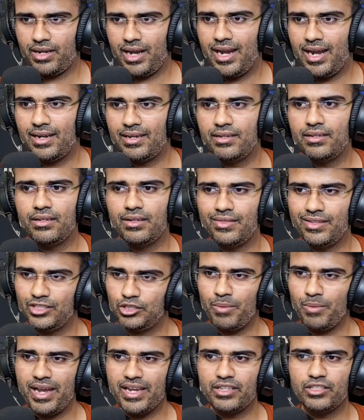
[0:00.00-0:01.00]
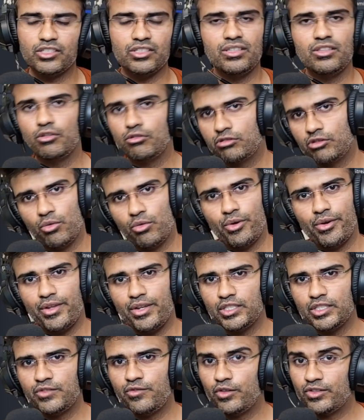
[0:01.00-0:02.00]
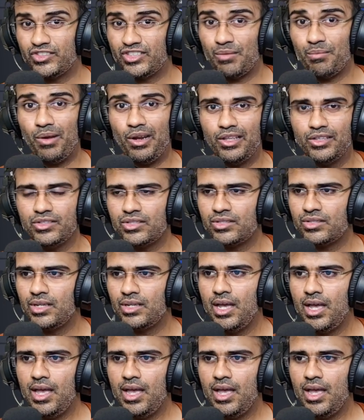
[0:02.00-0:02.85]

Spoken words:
And this mic is notorious for sibilance.